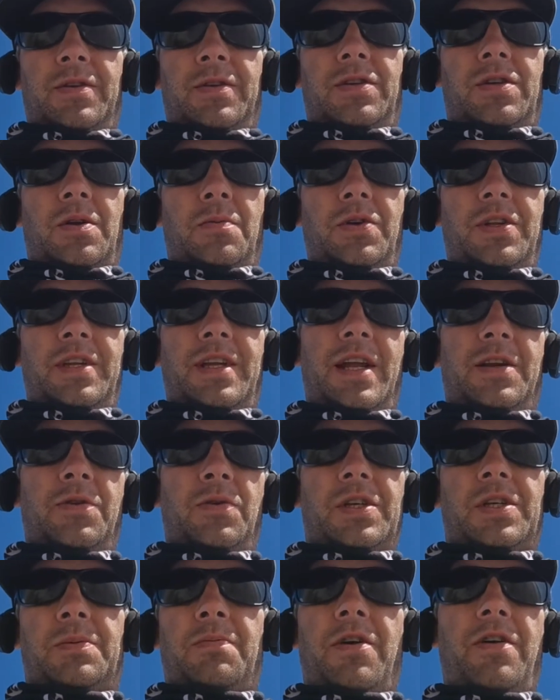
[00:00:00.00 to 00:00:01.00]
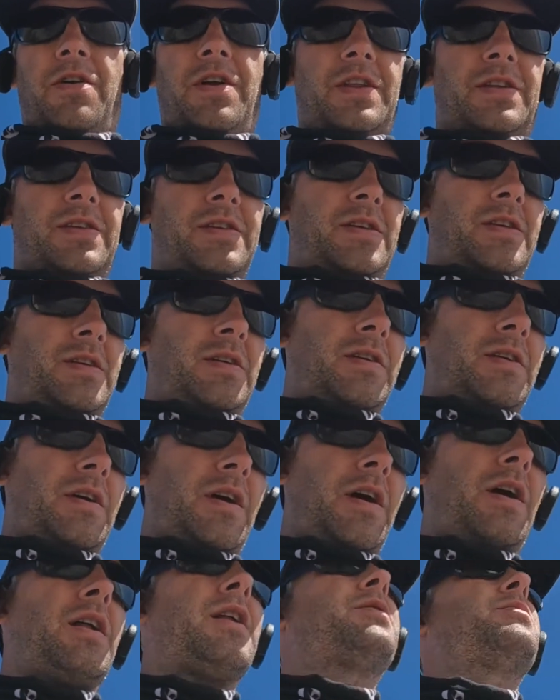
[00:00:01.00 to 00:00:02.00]
we're just going to put it down to experience,
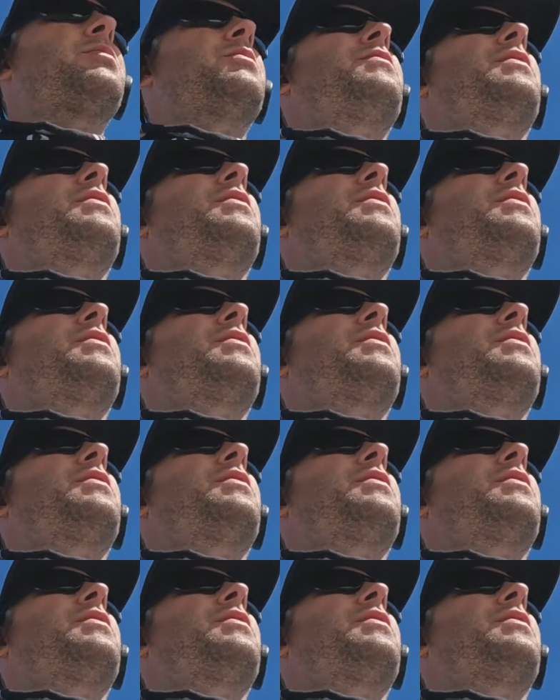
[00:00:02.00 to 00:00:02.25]
unless we